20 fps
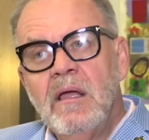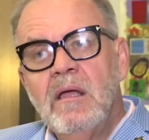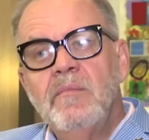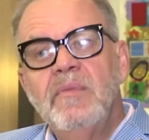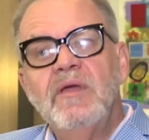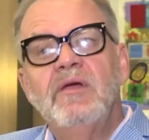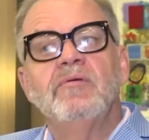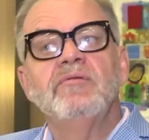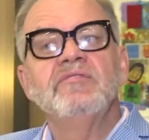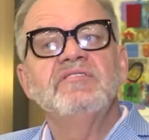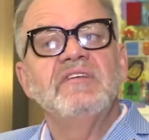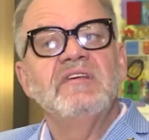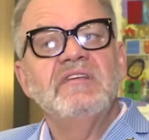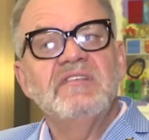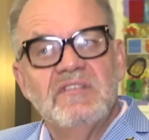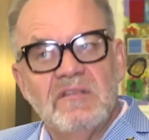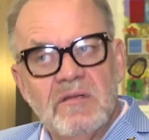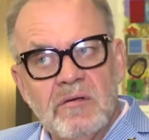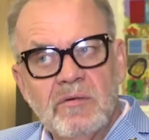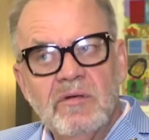Because they
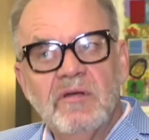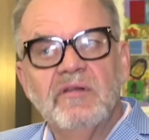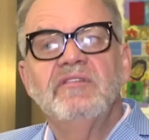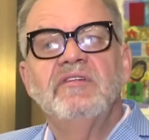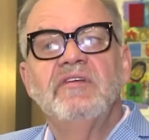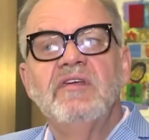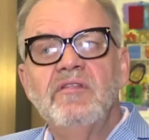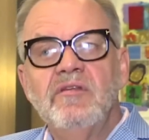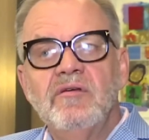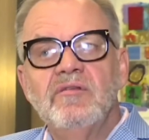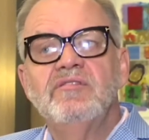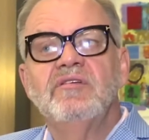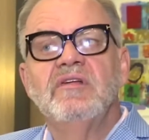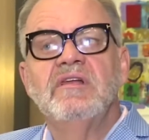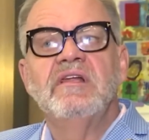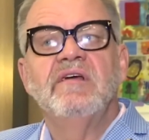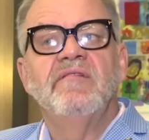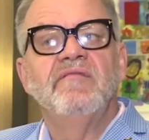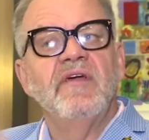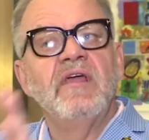still continue to
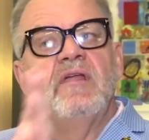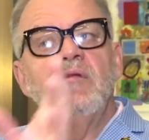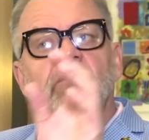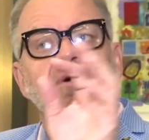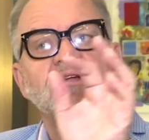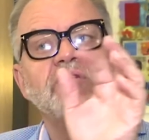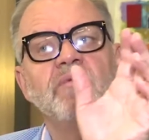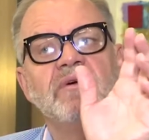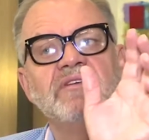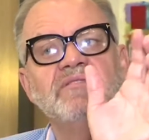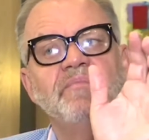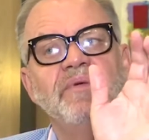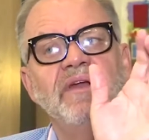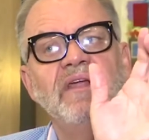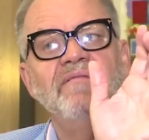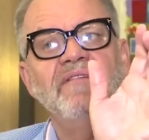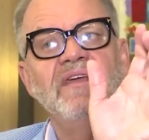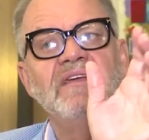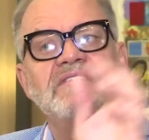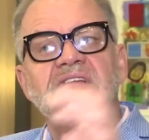live in what was
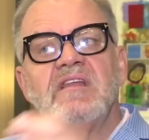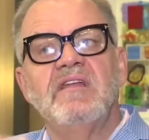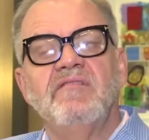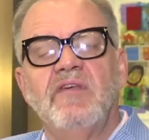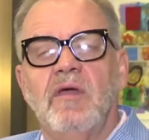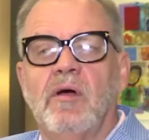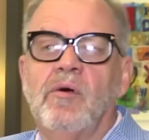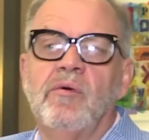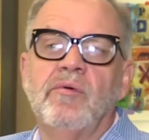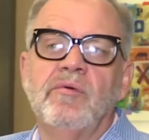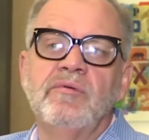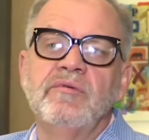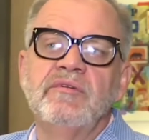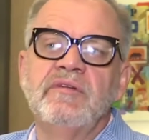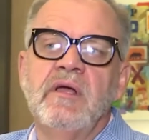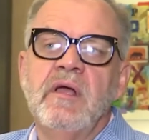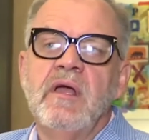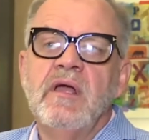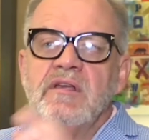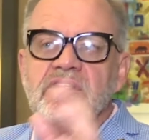previously the old
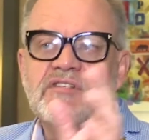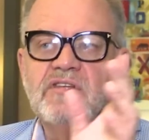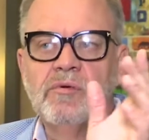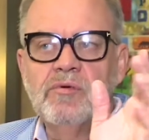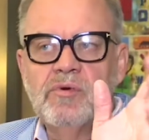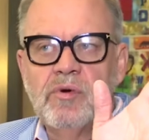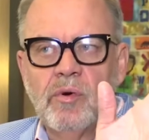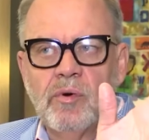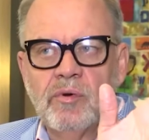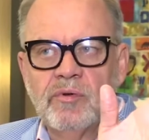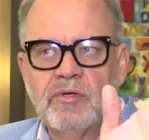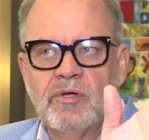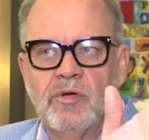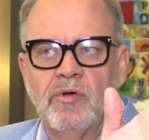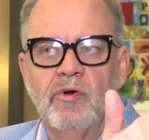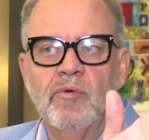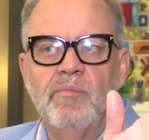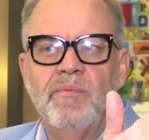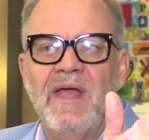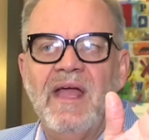so-called
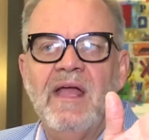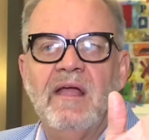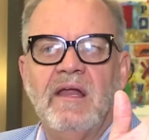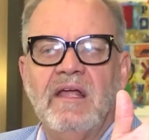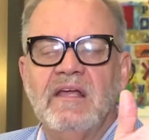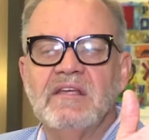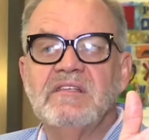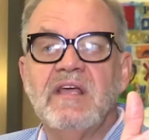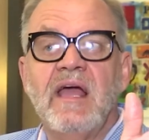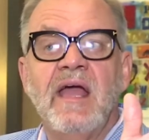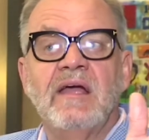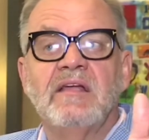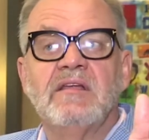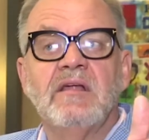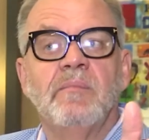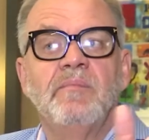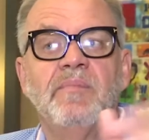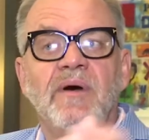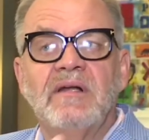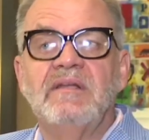Group Areas Act
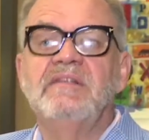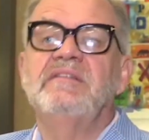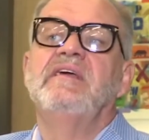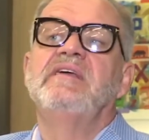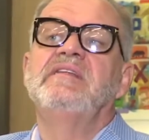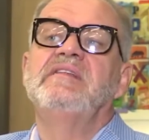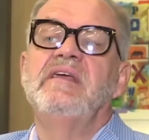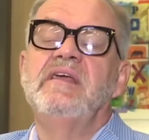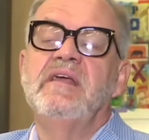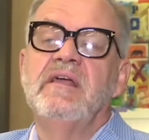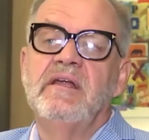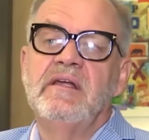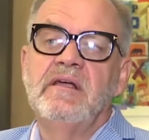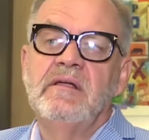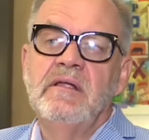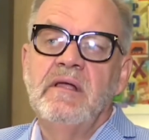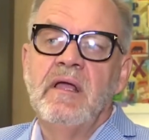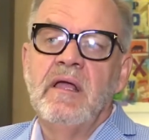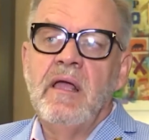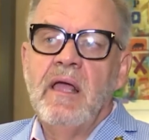
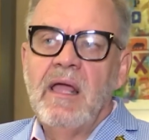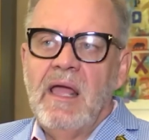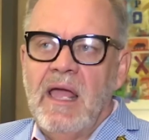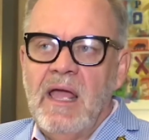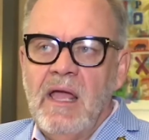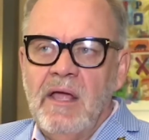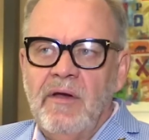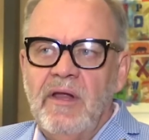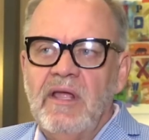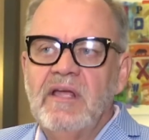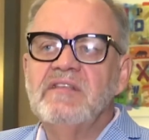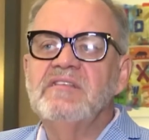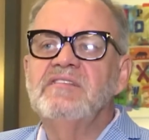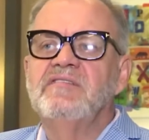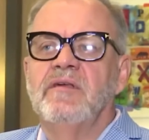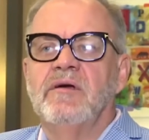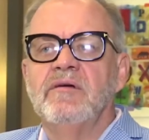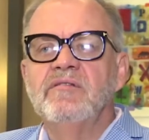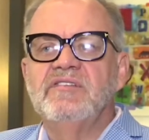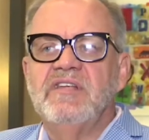apartheid areas.
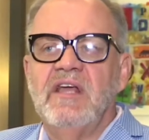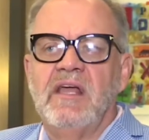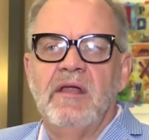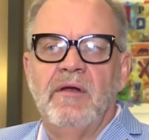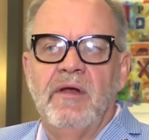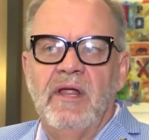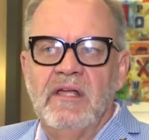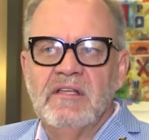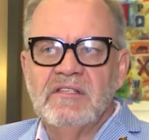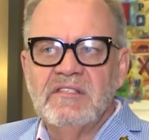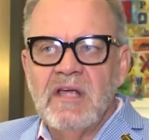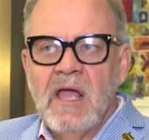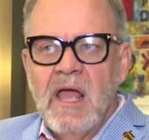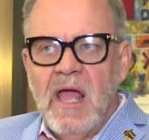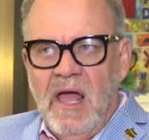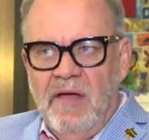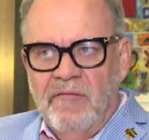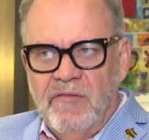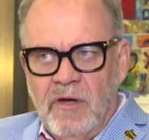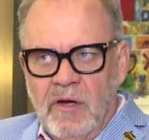Those areas
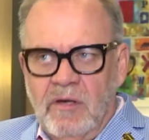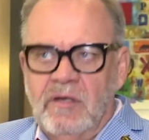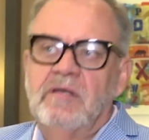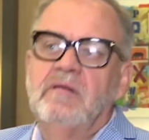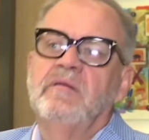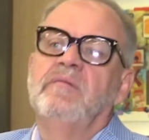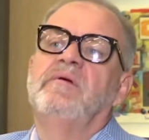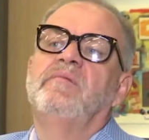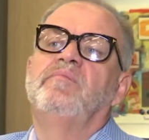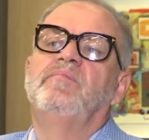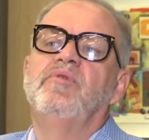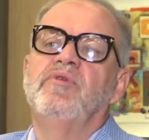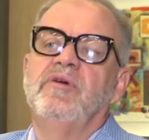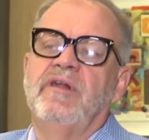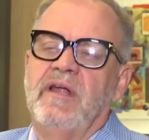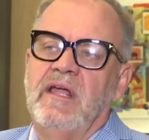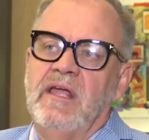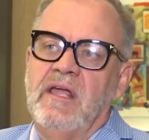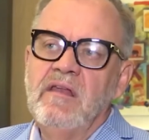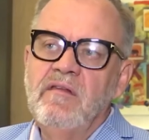have got
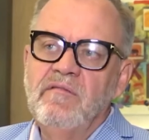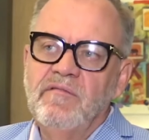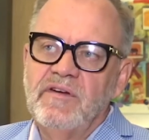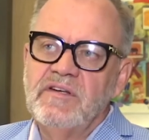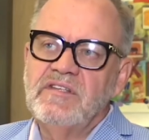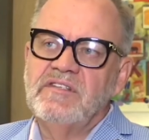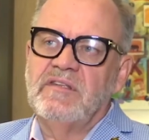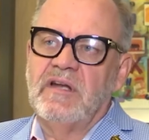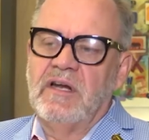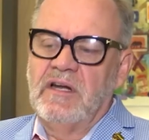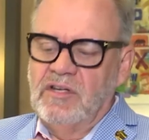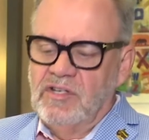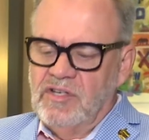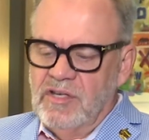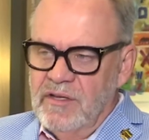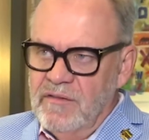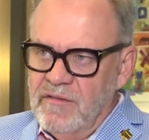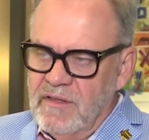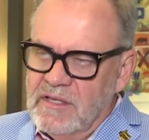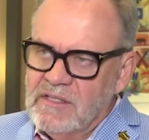poorer
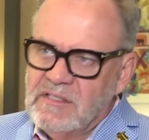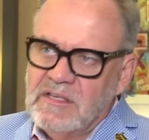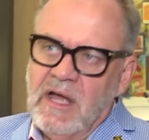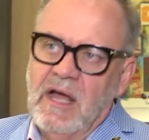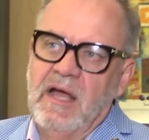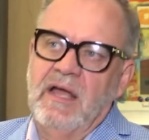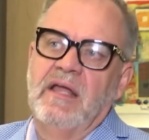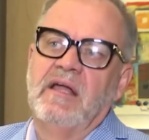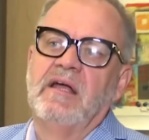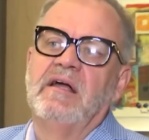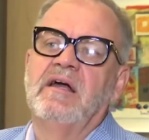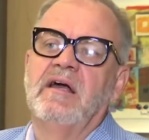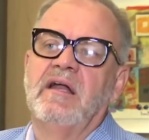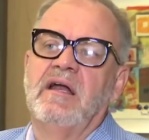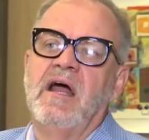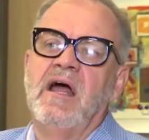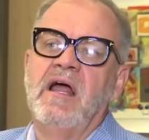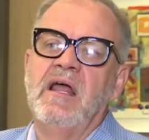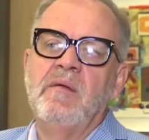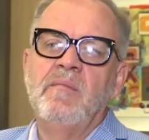infrastructure, there's higher
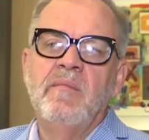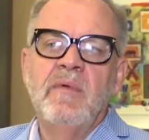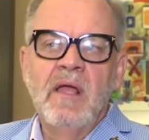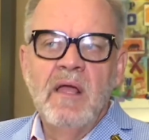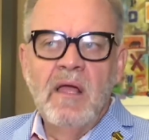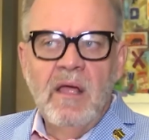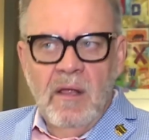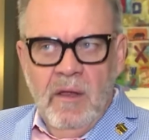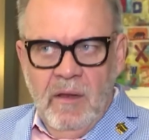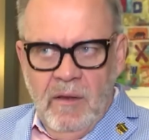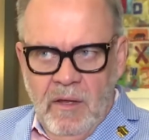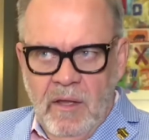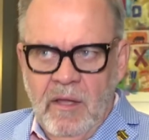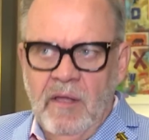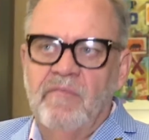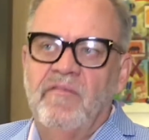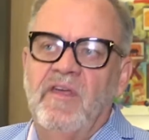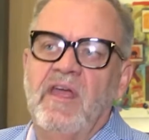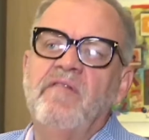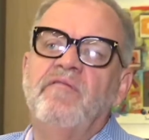crime,
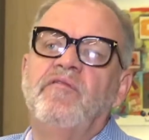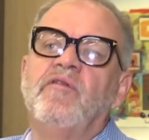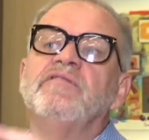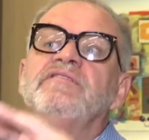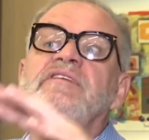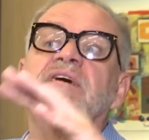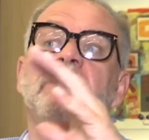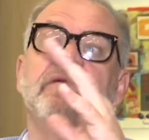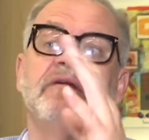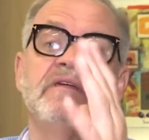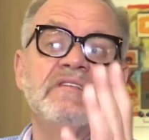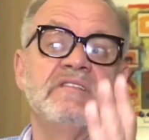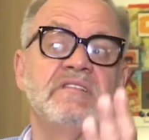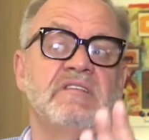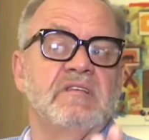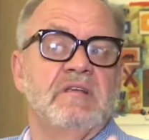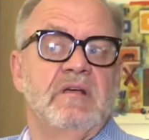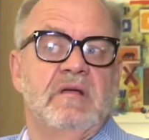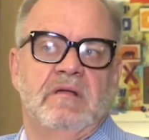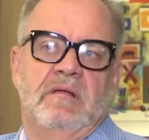therefore the
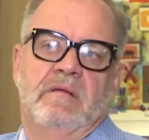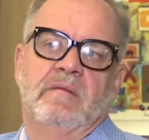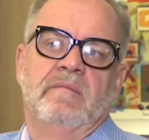risk,